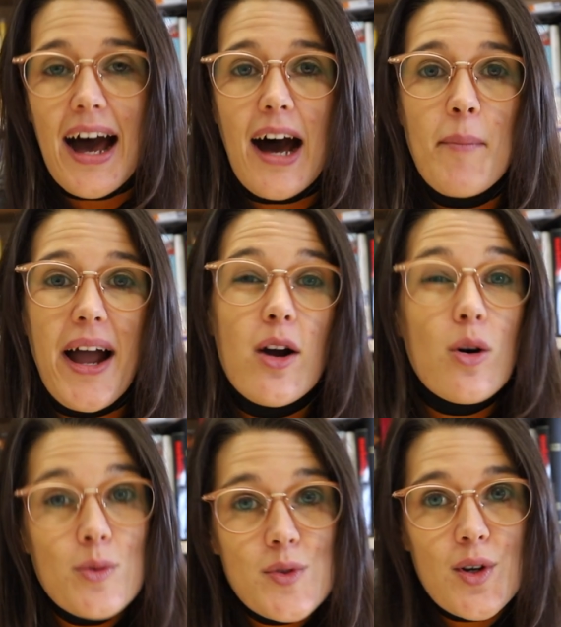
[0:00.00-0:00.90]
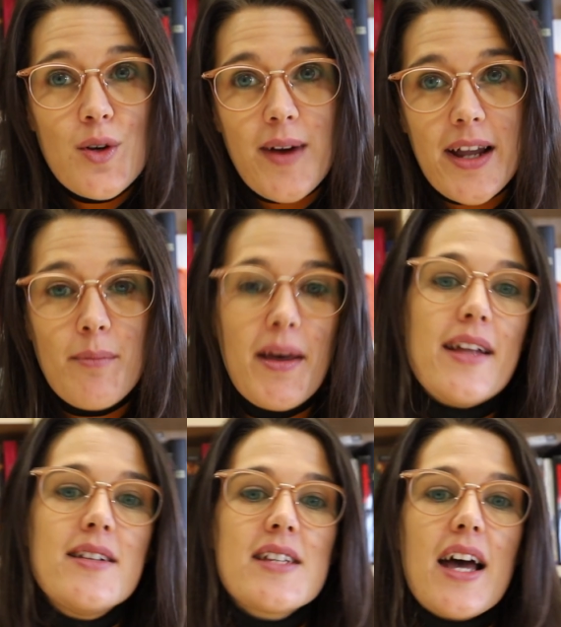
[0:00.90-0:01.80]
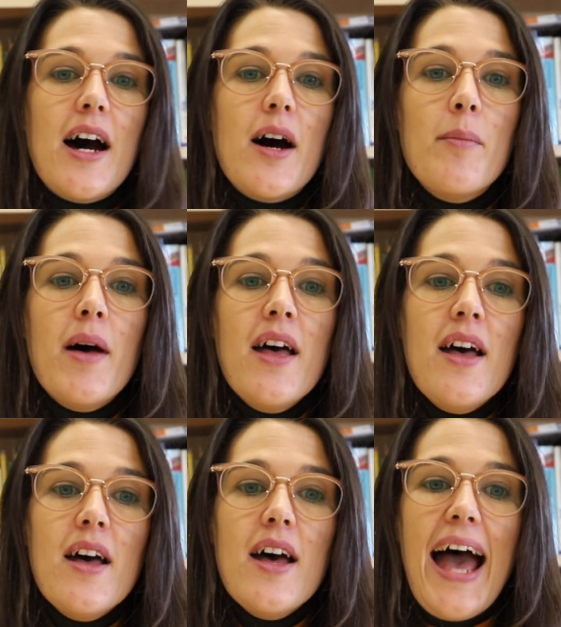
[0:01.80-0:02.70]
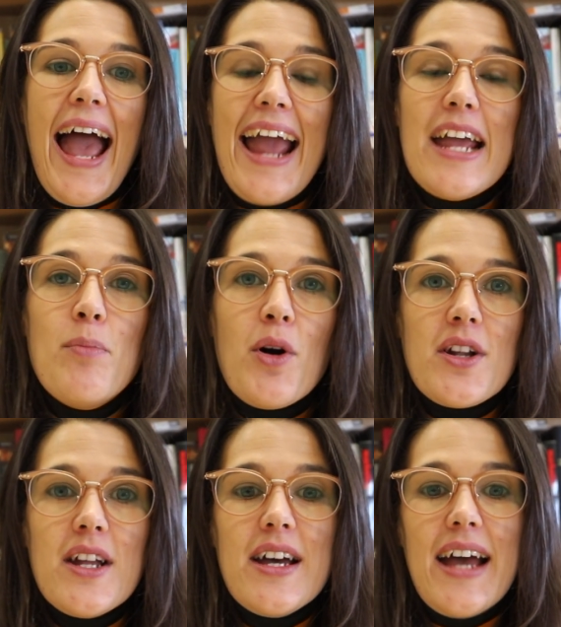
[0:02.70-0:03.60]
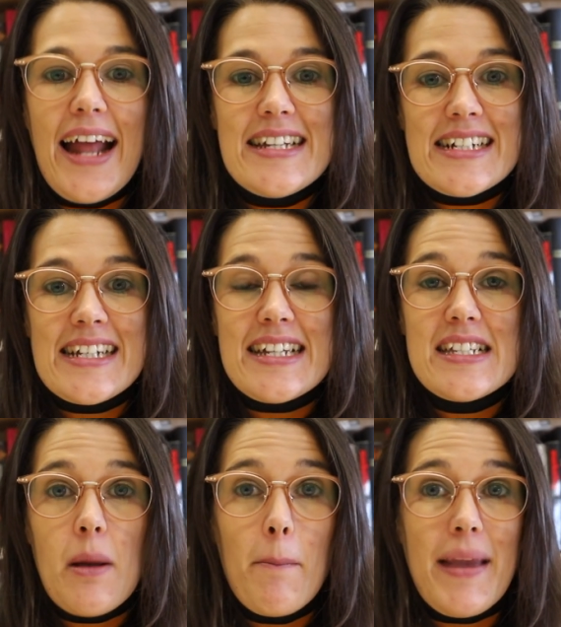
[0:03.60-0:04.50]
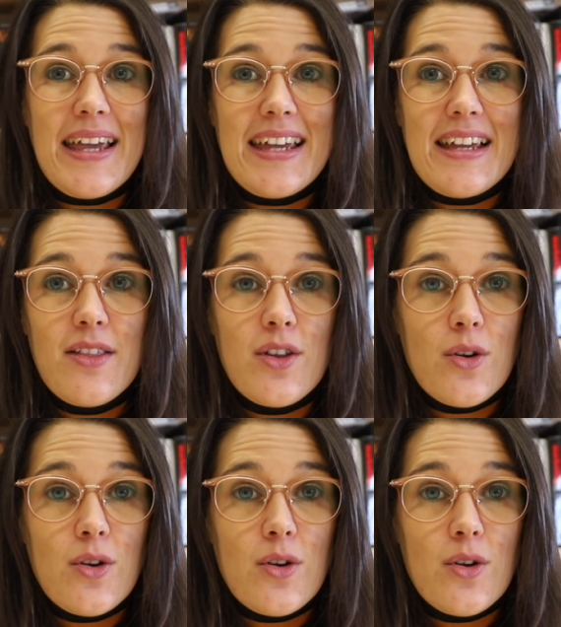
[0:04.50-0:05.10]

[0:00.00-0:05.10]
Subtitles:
I also recommend Hay, Bochner and Dungy's Making the